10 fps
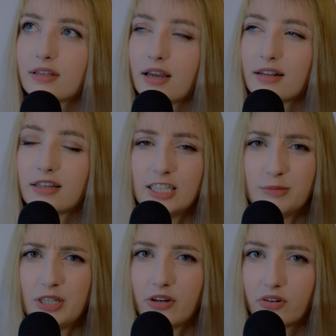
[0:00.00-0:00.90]
kind of
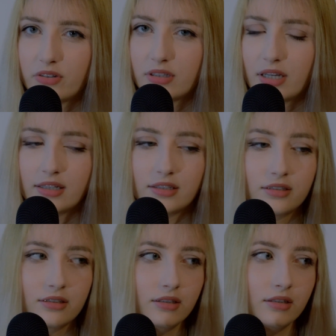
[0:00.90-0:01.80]
hit me hard.
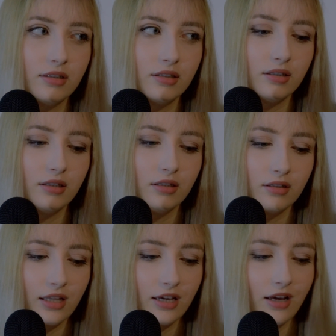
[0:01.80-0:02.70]
And,
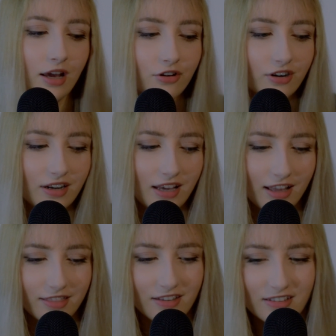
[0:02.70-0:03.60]
like, I already
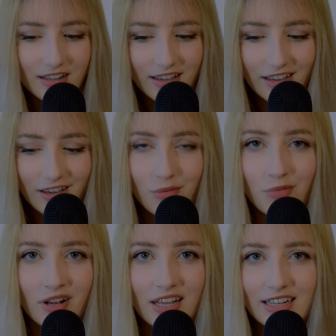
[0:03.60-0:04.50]
had this, like,
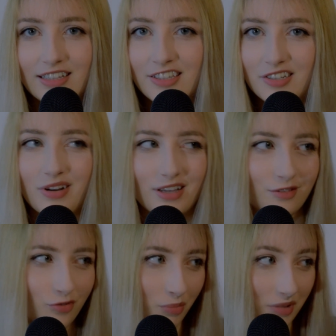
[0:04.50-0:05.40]
accumulated
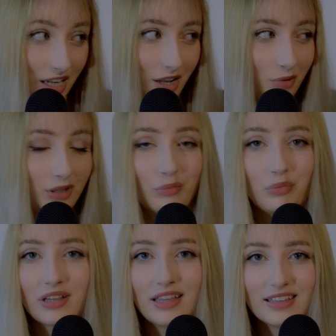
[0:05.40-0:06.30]
stress from dealing with the
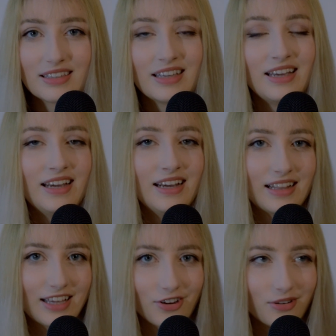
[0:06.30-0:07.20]
police,
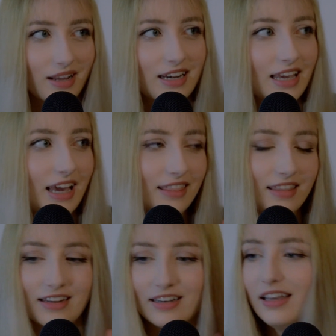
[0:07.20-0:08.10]
like, already. And
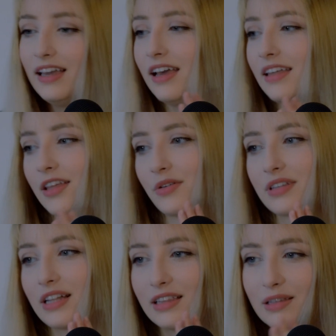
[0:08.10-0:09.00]
then there
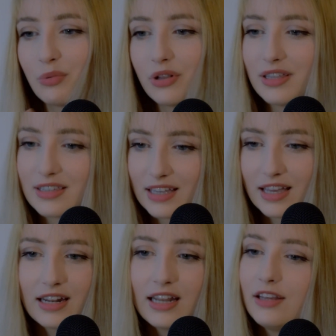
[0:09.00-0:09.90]
was, like, the police
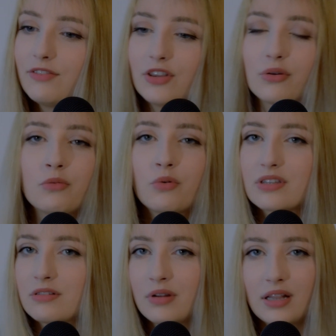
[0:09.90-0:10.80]
again. And even though it
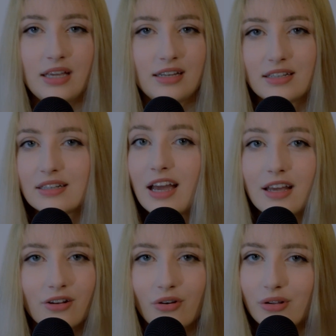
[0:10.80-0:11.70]
wasn't related
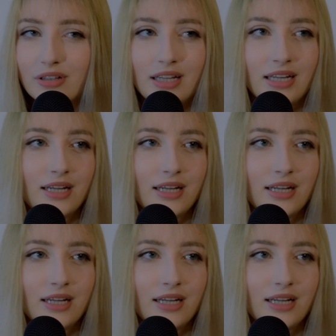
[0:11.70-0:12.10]
at all,